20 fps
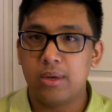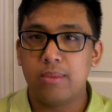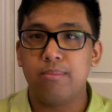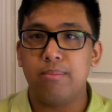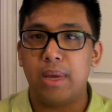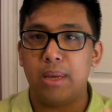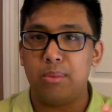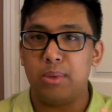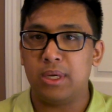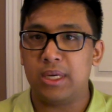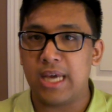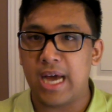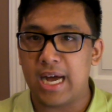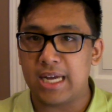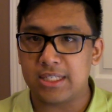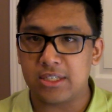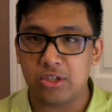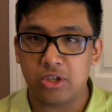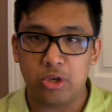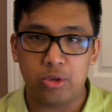maybe
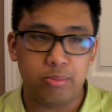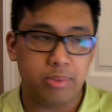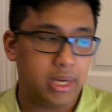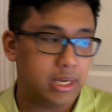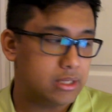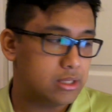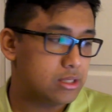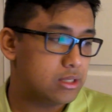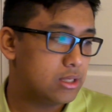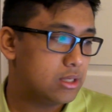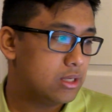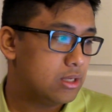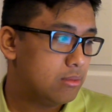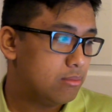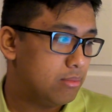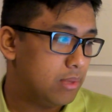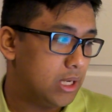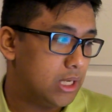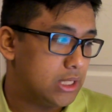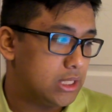gas a little bit,
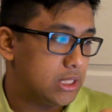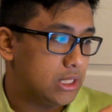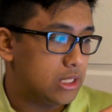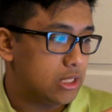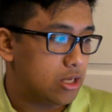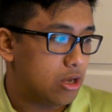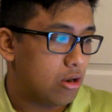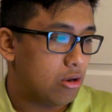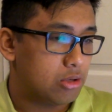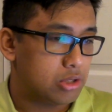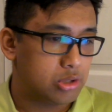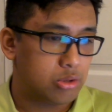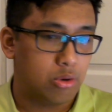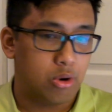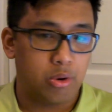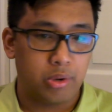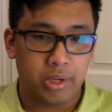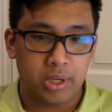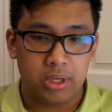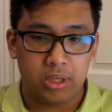but Donald
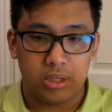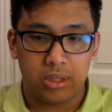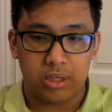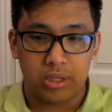Cerrone